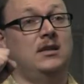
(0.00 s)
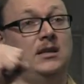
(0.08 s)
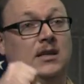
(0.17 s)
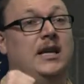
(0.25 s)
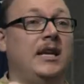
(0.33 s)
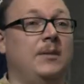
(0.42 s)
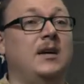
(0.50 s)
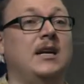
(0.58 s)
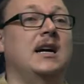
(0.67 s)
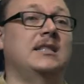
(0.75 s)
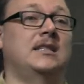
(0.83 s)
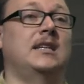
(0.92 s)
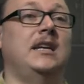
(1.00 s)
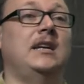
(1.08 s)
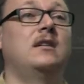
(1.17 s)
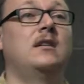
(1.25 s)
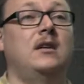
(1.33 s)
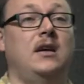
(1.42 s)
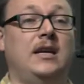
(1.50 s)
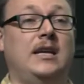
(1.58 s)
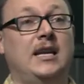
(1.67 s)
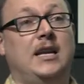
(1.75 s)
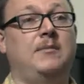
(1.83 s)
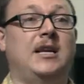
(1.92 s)
get him in custody, and get
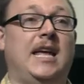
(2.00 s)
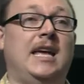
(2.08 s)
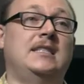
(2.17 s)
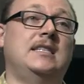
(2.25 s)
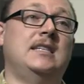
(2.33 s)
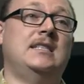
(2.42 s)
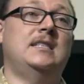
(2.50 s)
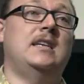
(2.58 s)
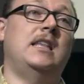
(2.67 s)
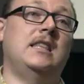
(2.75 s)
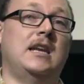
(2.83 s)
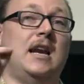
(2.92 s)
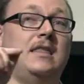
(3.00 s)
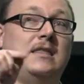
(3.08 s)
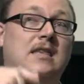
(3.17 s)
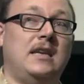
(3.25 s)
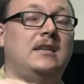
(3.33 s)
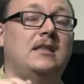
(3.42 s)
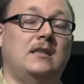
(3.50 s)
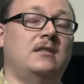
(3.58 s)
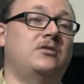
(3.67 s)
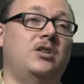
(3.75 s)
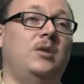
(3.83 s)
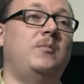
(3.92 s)
him to Kansas, and then I think that
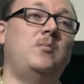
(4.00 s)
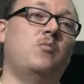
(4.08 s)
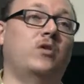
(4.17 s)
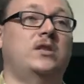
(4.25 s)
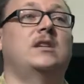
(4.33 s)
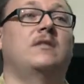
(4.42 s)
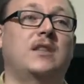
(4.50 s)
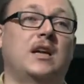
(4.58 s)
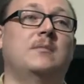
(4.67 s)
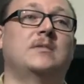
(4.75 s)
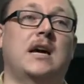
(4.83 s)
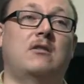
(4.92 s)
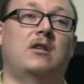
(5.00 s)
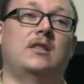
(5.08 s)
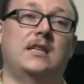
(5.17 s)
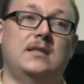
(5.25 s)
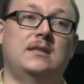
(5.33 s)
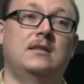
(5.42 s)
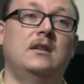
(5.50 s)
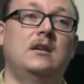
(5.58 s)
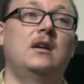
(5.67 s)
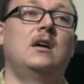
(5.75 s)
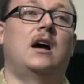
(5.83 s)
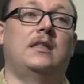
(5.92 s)
there's going to be more stuff that comes out on this.
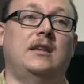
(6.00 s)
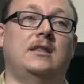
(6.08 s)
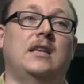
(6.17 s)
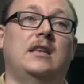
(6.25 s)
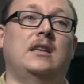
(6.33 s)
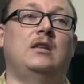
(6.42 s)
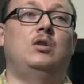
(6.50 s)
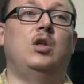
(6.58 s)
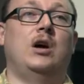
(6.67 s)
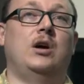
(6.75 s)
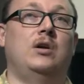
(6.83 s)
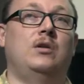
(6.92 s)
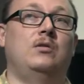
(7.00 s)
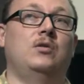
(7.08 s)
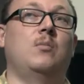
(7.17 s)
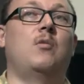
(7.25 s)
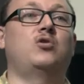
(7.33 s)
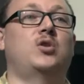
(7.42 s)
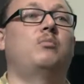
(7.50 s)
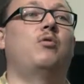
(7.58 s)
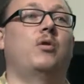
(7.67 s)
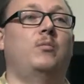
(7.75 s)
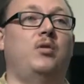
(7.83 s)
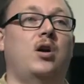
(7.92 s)
I think that the, the most
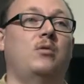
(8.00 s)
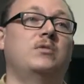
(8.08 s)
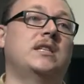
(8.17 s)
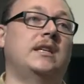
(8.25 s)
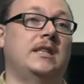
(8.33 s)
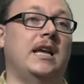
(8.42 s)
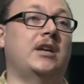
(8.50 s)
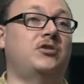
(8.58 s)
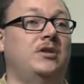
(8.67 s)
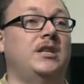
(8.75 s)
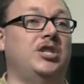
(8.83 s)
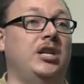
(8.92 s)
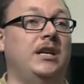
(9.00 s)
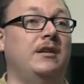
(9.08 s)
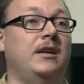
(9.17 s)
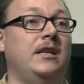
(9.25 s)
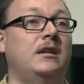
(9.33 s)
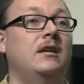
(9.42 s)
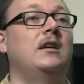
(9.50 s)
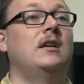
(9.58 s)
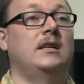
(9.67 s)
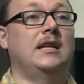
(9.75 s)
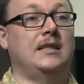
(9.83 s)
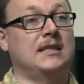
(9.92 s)
important part was to get the extradition hearing,
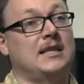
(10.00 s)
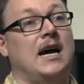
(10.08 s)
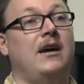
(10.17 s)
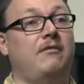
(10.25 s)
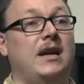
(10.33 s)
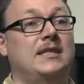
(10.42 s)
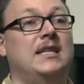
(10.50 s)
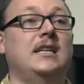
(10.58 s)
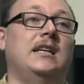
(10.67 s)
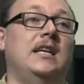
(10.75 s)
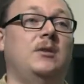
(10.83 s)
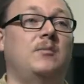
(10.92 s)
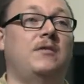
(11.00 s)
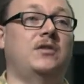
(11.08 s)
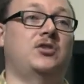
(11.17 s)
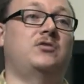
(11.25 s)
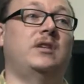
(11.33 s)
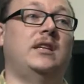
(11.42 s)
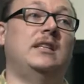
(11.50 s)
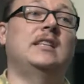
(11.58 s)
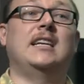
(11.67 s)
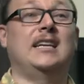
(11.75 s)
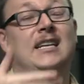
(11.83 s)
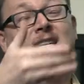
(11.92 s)
get this guy arrested and get him off the street. And
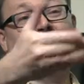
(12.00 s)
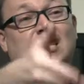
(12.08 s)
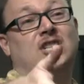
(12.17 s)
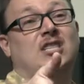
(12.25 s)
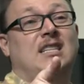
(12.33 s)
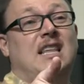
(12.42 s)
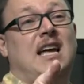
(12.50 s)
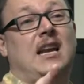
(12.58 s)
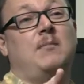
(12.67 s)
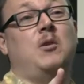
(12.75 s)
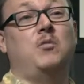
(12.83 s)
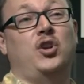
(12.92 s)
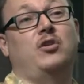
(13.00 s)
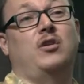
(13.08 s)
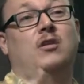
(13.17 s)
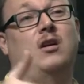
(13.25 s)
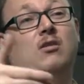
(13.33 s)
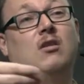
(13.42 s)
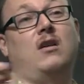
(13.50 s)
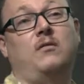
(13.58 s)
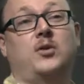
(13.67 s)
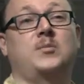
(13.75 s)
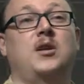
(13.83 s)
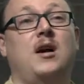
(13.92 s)
in addition to that, I mean, when you're a law
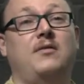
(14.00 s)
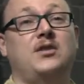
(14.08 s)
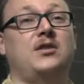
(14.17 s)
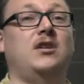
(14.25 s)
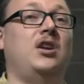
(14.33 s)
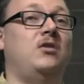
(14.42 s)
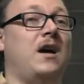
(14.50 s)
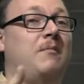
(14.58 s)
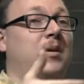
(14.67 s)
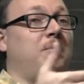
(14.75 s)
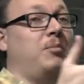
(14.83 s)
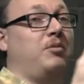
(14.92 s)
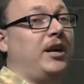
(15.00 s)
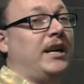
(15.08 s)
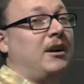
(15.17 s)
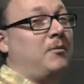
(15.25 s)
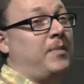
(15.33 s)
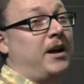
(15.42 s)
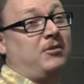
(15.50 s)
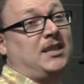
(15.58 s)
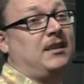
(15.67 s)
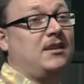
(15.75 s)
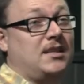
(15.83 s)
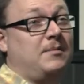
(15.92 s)
enforcement officer and you have people putting out a bounty
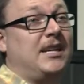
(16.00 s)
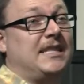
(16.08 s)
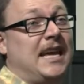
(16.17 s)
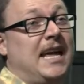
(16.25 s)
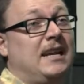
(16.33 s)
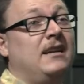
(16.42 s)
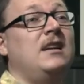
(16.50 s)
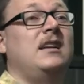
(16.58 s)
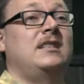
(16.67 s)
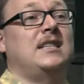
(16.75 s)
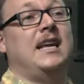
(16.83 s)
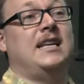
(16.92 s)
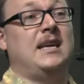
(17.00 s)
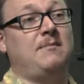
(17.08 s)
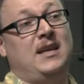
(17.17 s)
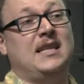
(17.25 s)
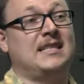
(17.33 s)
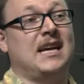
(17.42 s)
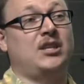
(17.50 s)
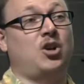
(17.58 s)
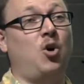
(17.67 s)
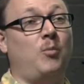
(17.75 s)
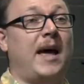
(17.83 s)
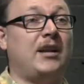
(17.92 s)
on somebody's head saying, get me this guy's
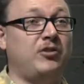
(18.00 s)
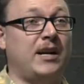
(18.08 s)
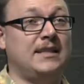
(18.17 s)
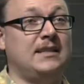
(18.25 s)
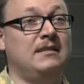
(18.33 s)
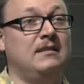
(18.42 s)
home address,